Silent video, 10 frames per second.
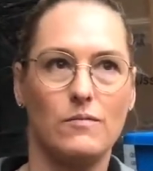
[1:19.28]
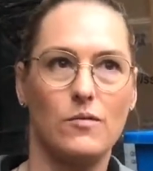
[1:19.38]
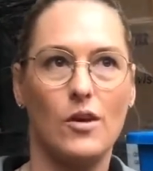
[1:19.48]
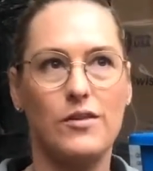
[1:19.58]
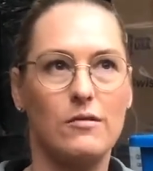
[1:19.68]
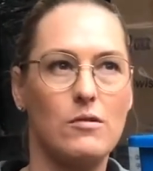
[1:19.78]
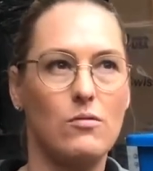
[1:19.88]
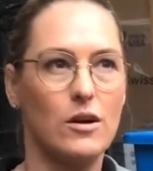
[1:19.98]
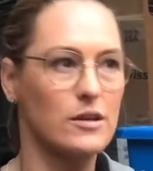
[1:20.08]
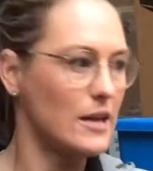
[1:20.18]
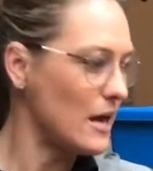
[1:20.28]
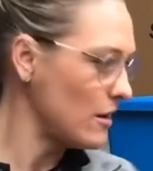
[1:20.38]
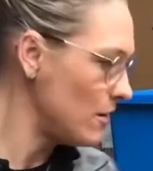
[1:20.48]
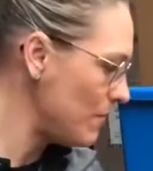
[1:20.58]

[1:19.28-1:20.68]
I think we worked it out at